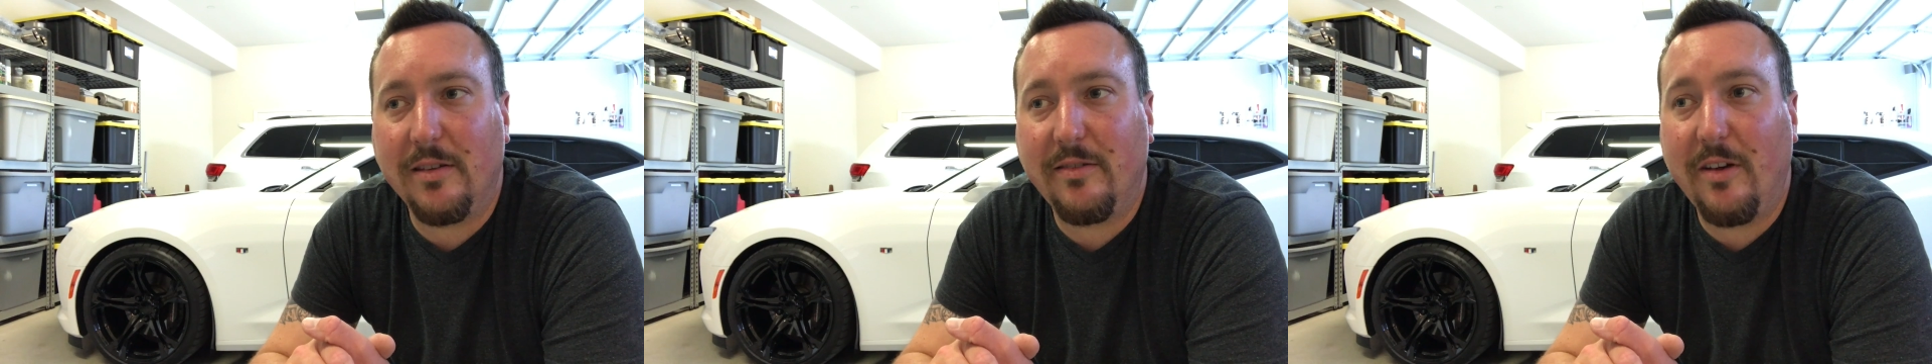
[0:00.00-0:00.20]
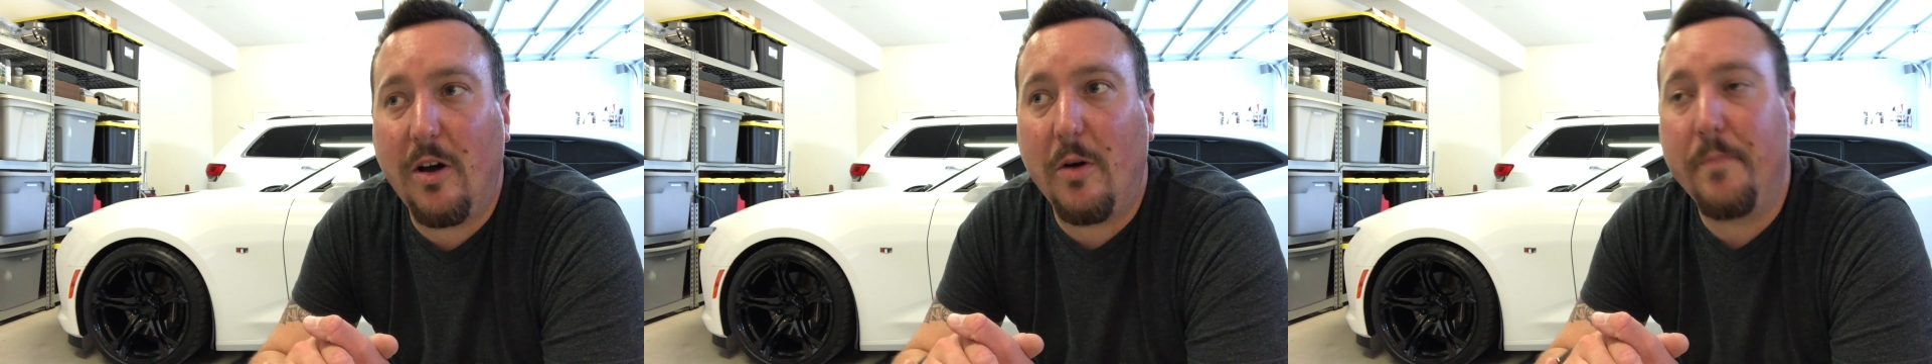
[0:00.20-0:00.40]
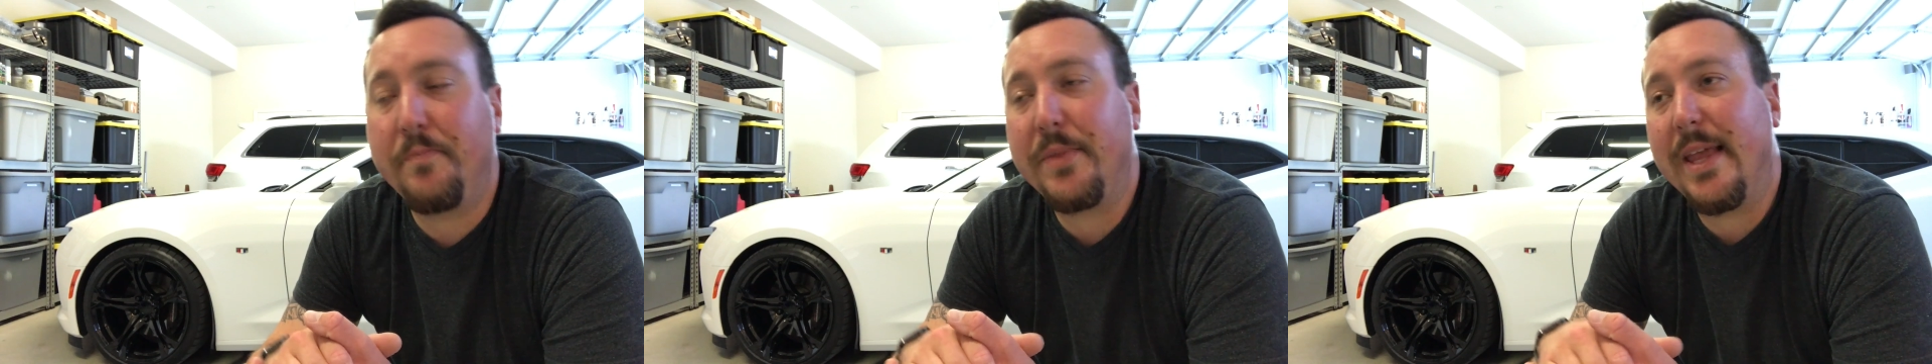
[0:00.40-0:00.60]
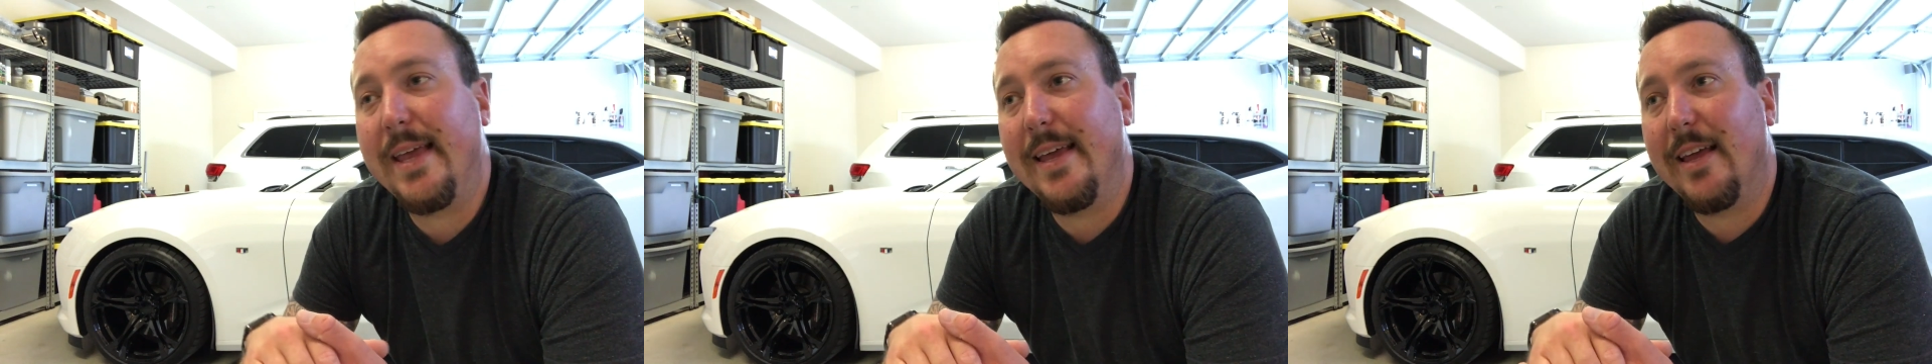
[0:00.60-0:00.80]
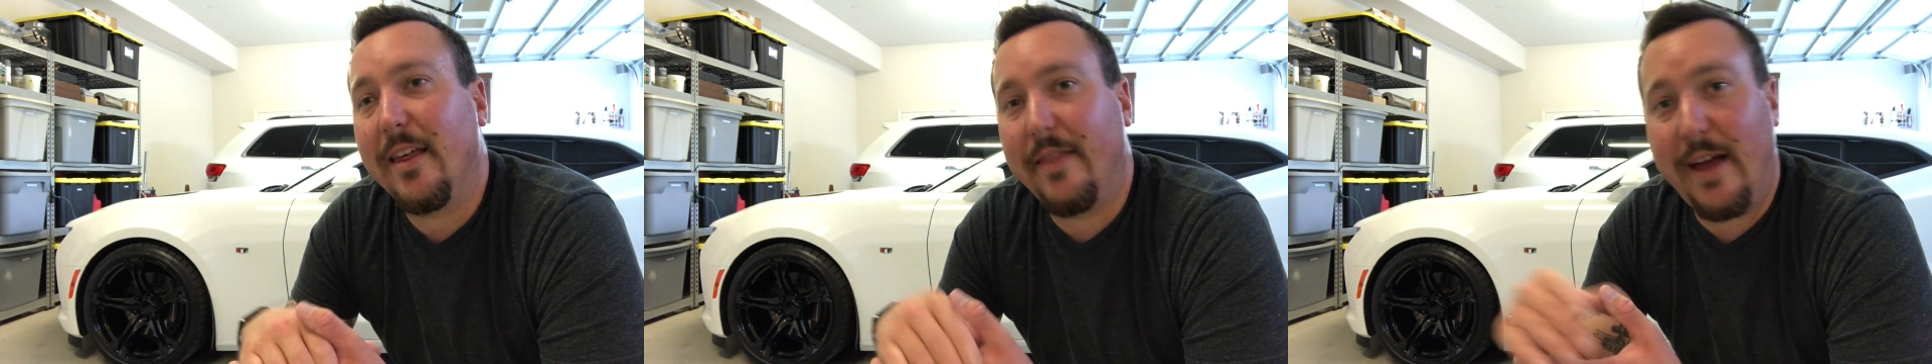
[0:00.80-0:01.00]
So
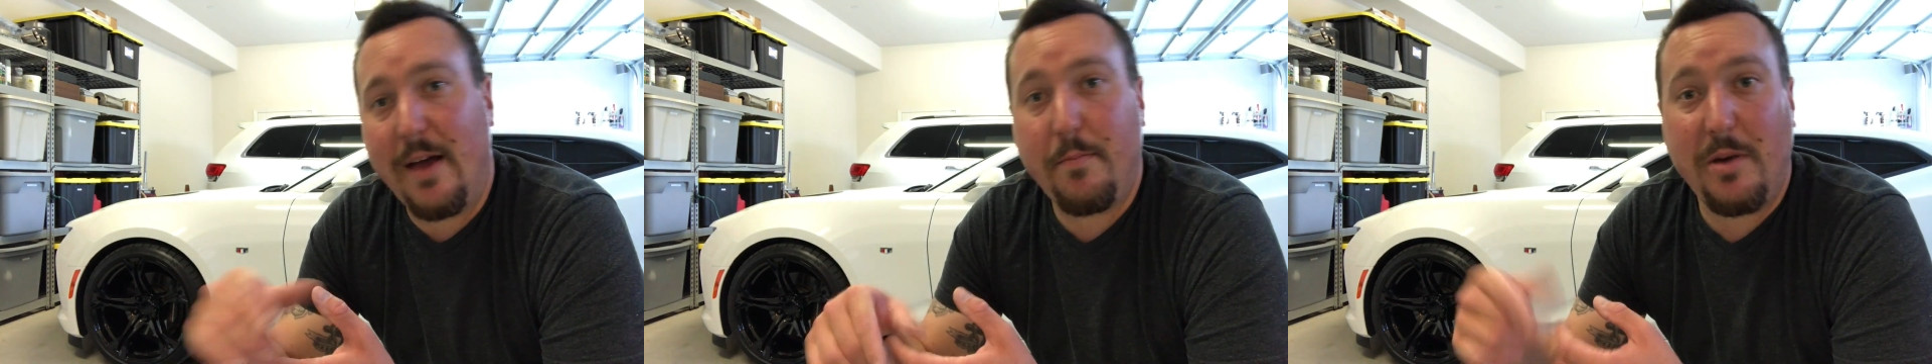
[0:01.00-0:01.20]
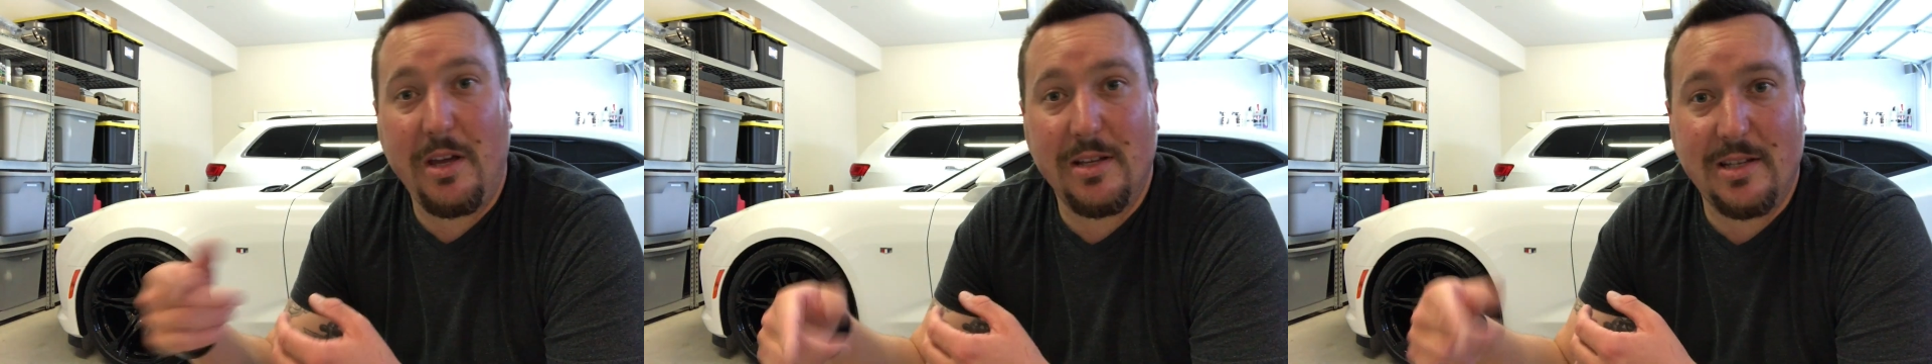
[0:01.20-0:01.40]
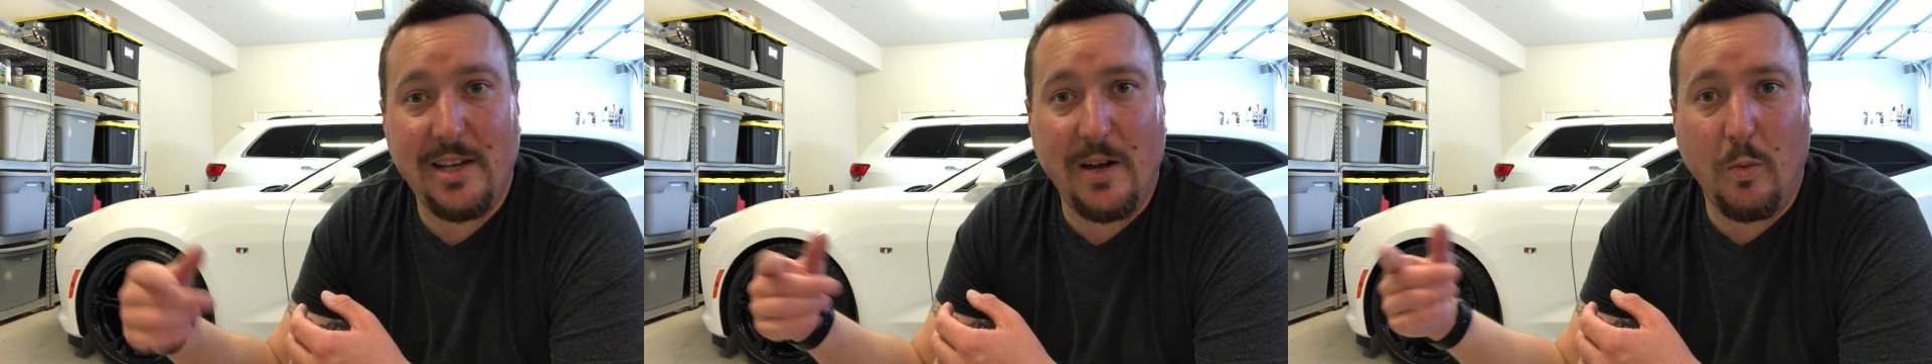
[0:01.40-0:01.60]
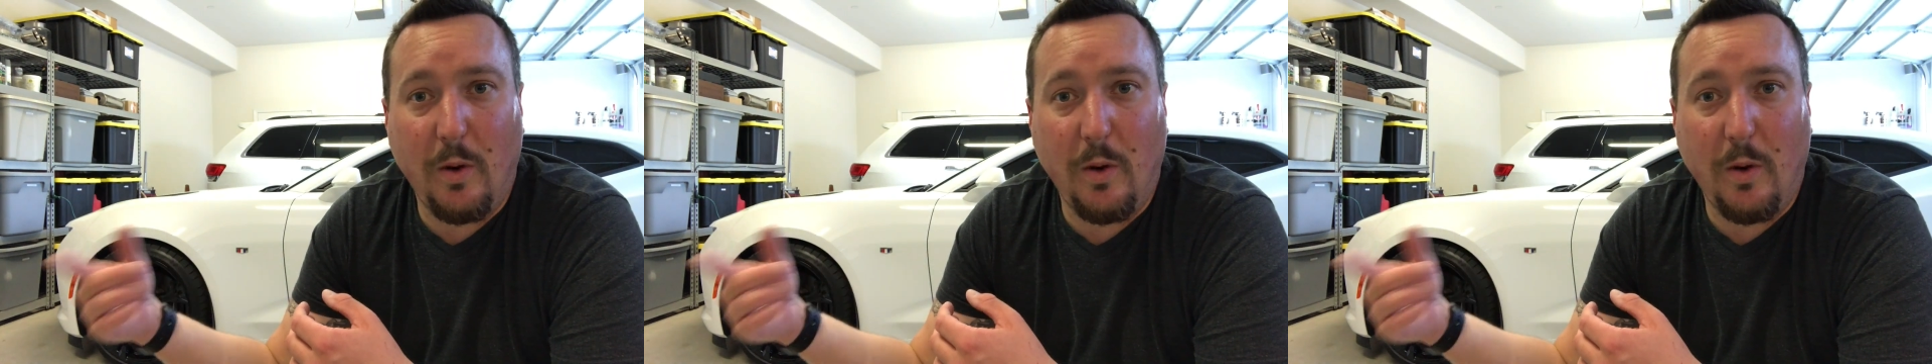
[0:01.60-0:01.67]
that being said,